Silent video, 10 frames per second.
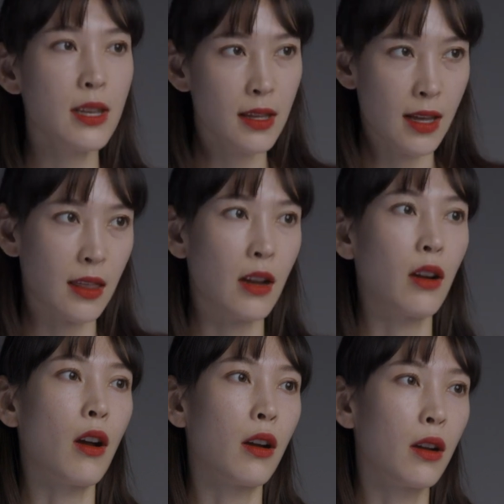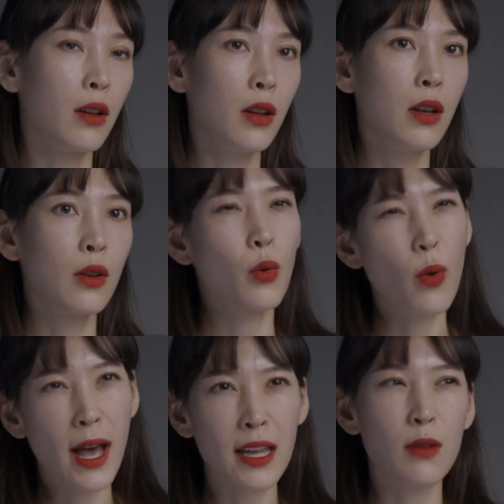think that there are
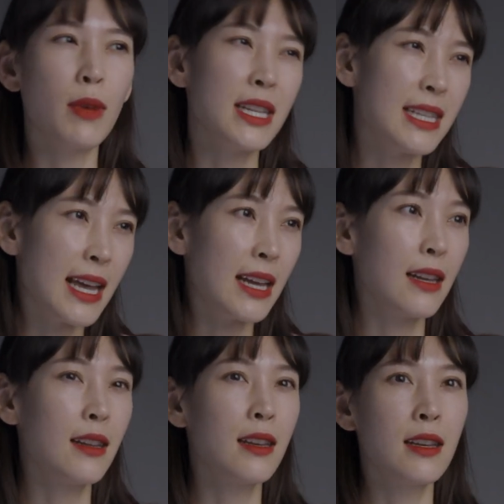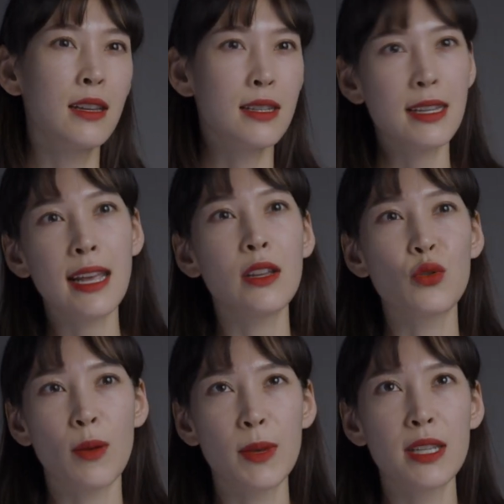quiet, mundane, daily
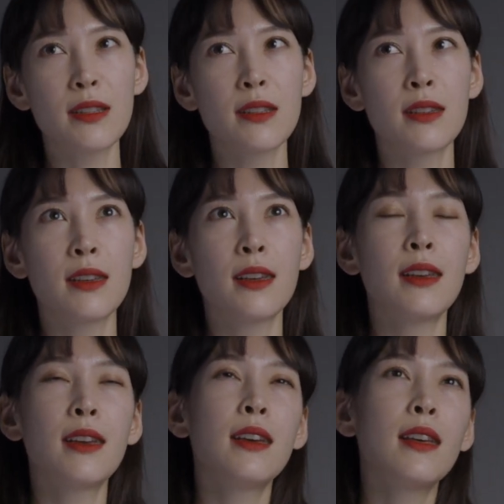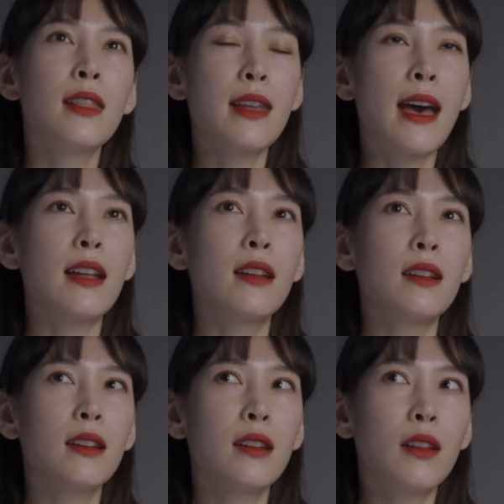traumas that
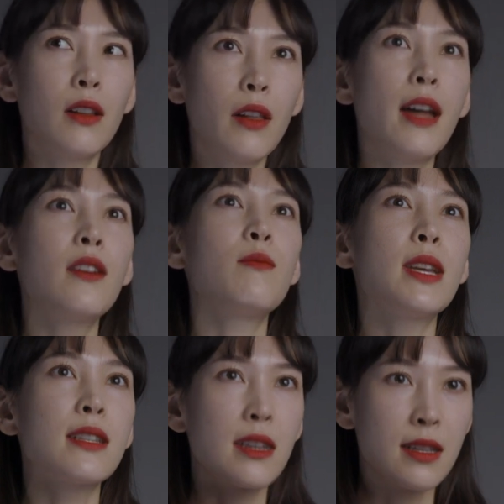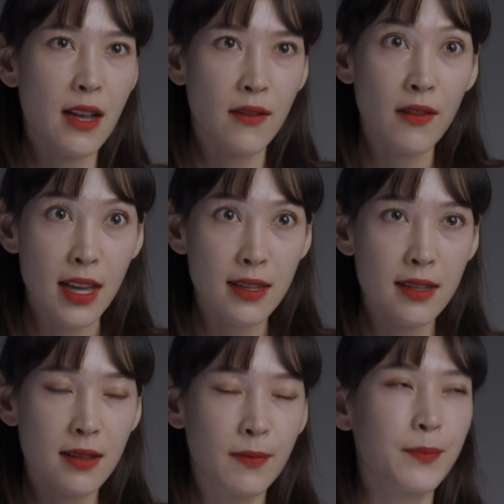a lot of mixed kids have
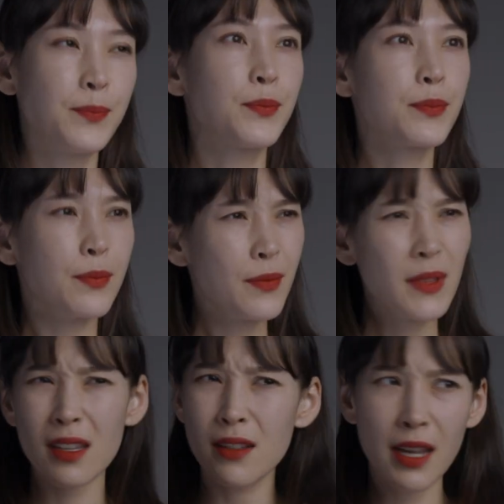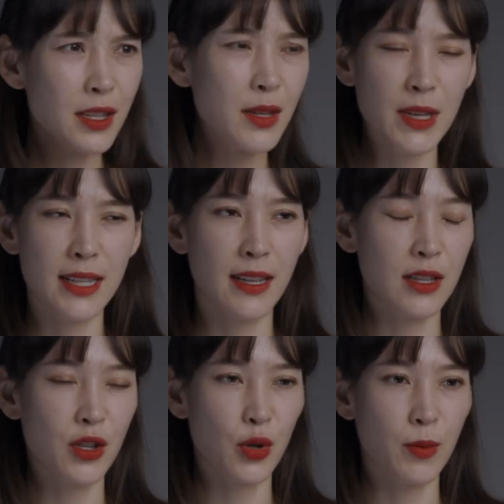faced. Not just mixed
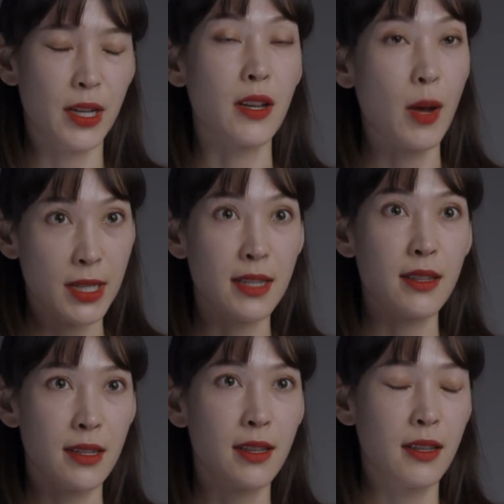kids too, but adoptees.